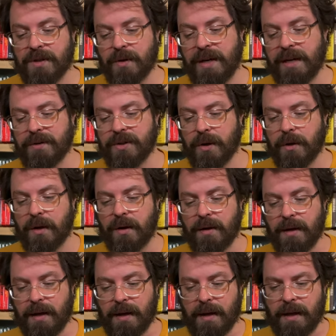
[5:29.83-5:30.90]
So here's our
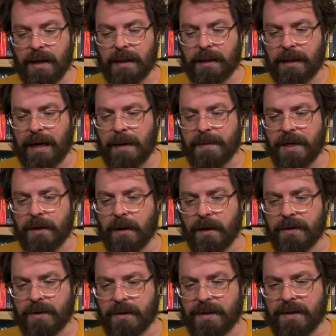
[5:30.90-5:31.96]
lobby
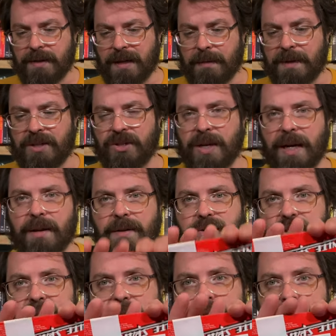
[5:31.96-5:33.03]
card, so this is going to be
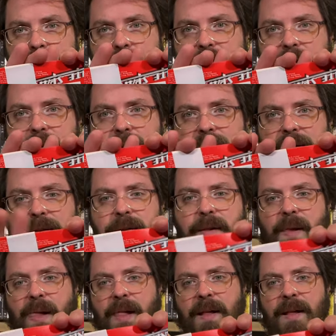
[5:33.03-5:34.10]
challenging because they're.
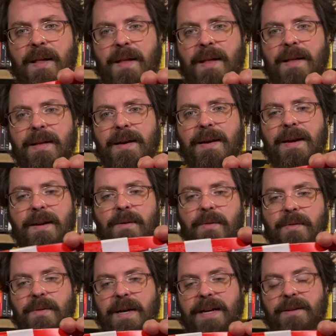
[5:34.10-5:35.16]
I
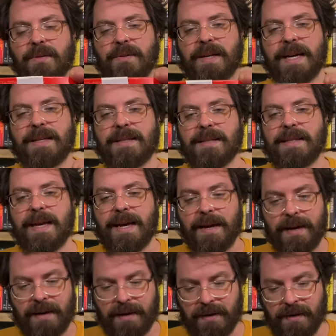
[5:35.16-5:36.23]
don't I don't like to
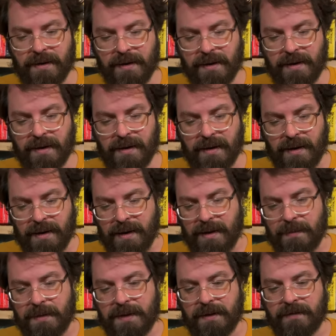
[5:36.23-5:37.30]
take.
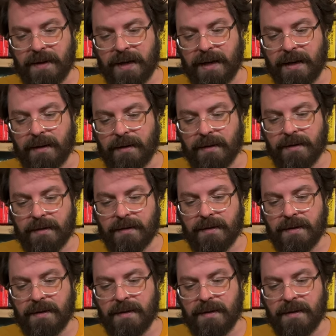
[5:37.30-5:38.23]
Let me see if I can get this.